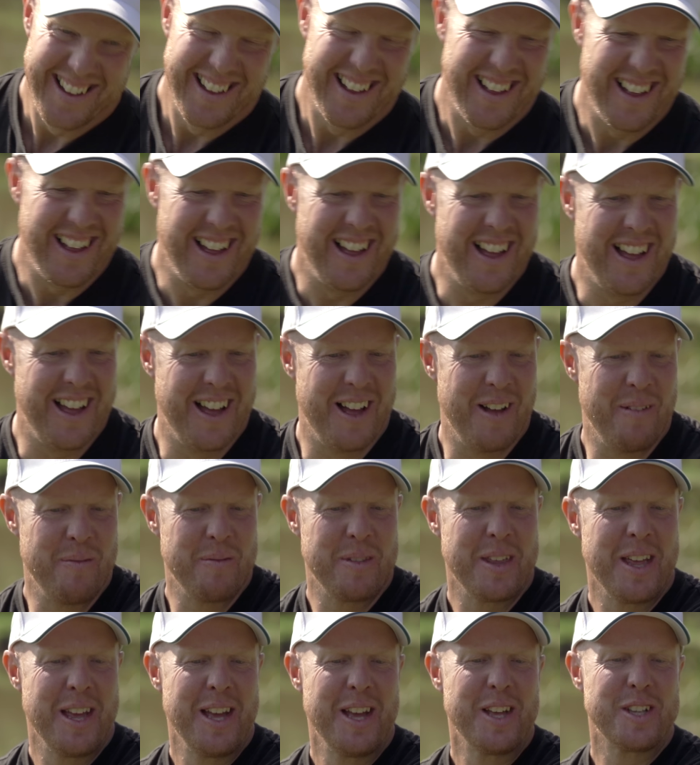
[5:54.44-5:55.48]

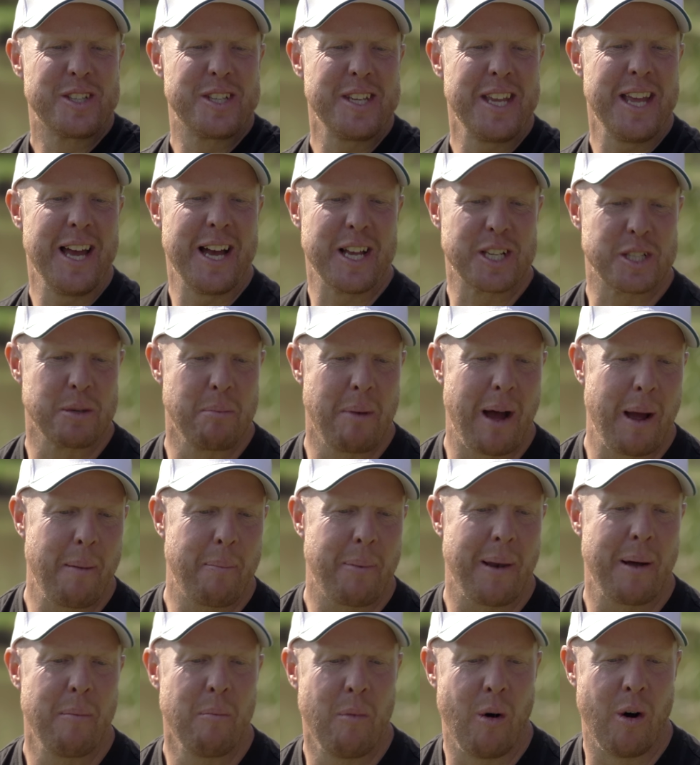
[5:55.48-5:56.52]
So my
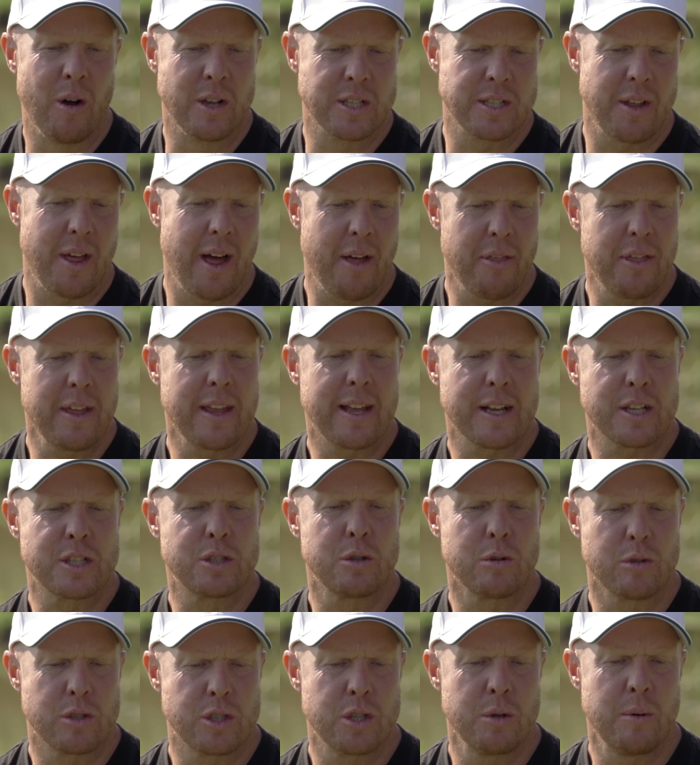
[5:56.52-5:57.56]
plan was, I think I
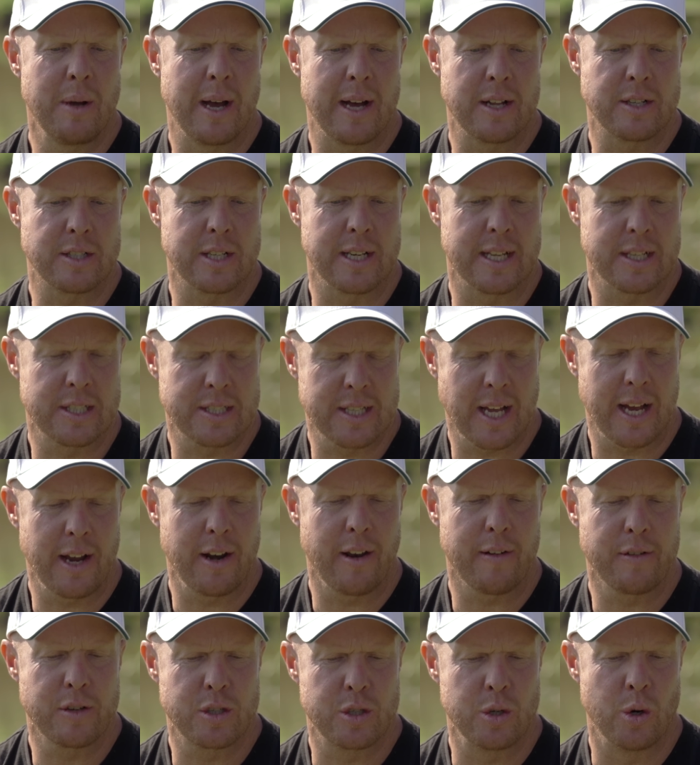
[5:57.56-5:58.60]
stuck to it actually. I
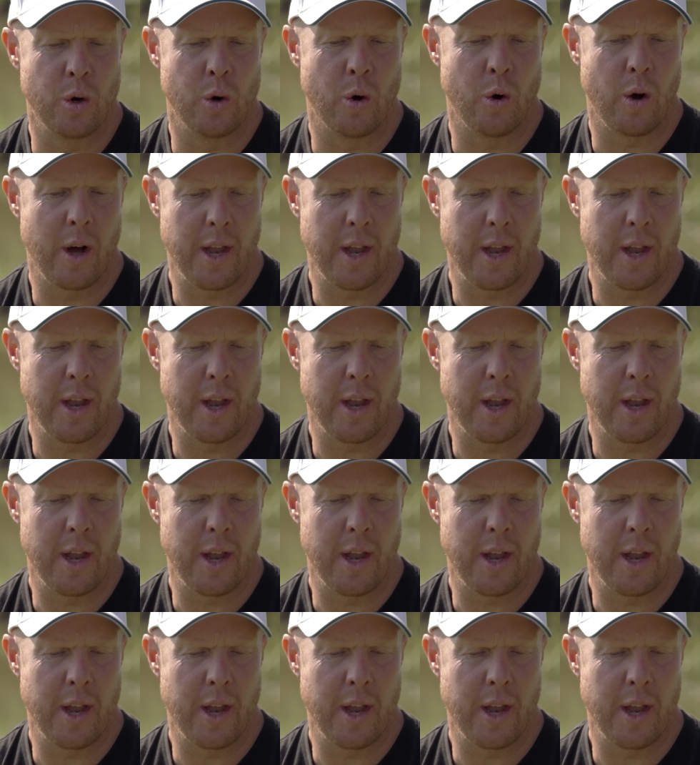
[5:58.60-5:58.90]
started off short